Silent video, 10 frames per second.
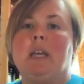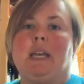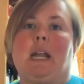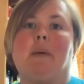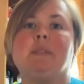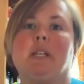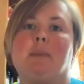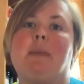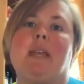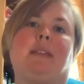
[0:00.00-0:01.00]
and I was gonna
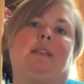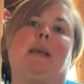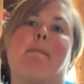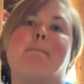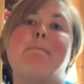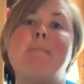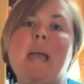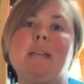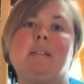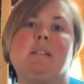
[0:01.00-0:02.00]
make this
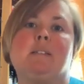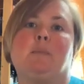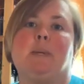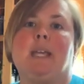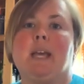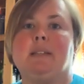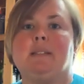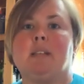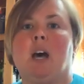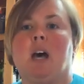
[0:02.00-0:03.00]
amazing spaghetti
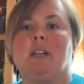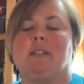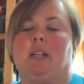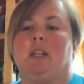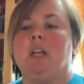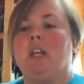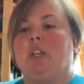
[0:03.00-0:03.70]
sauce and